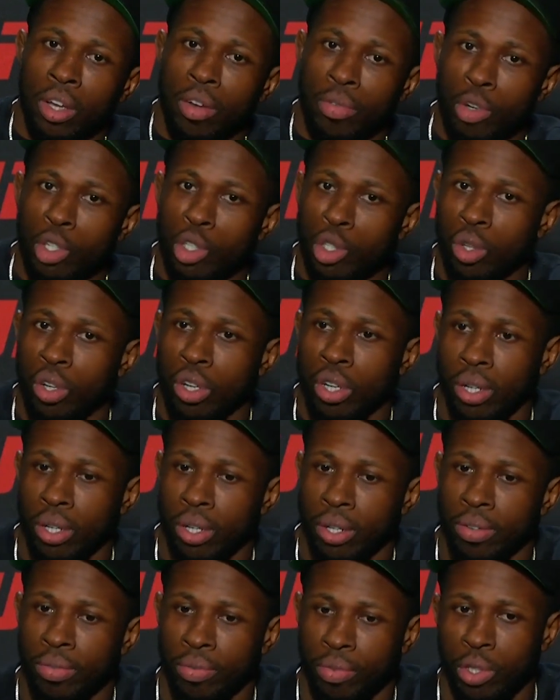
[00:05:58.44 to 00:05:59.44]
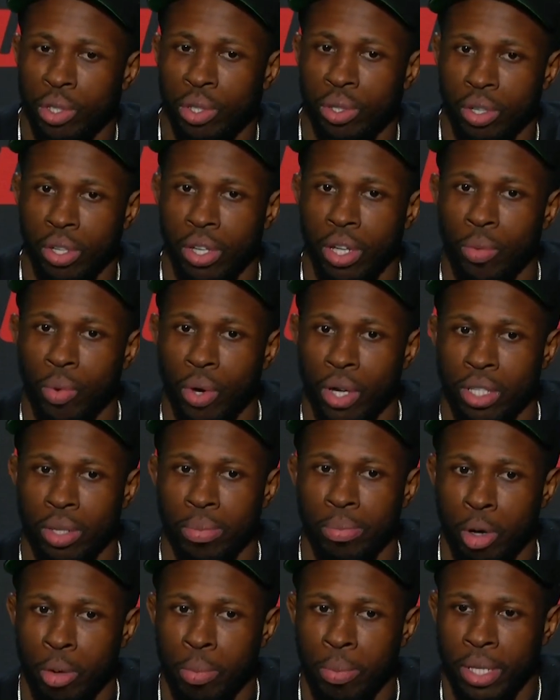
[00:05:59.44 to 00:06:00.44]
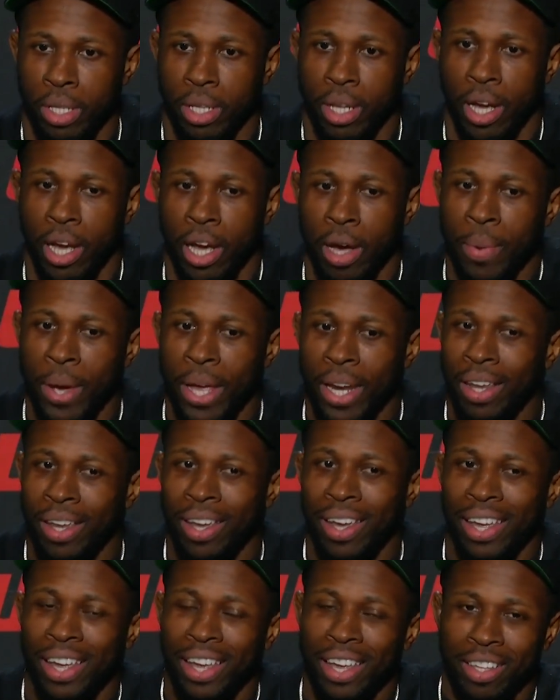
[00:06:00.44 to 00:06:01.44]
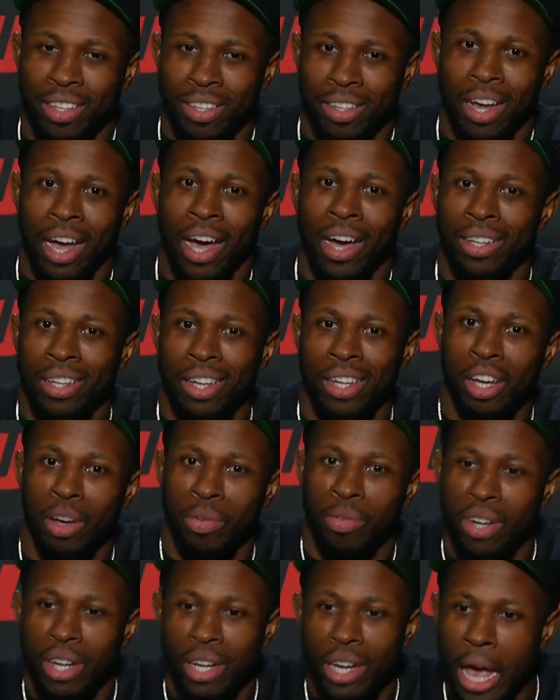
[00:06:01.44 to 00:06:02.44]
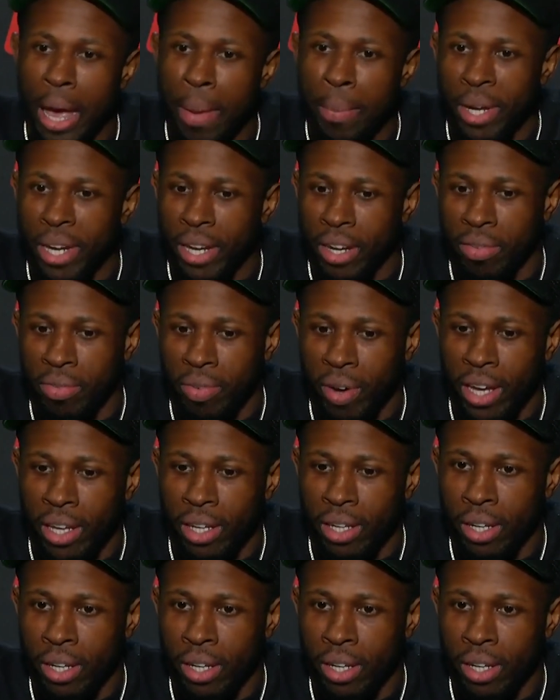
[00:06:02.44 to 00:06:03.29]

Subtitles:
For sure. For sure. There was a moment. And it oddly enough, it didn't happen in a fight.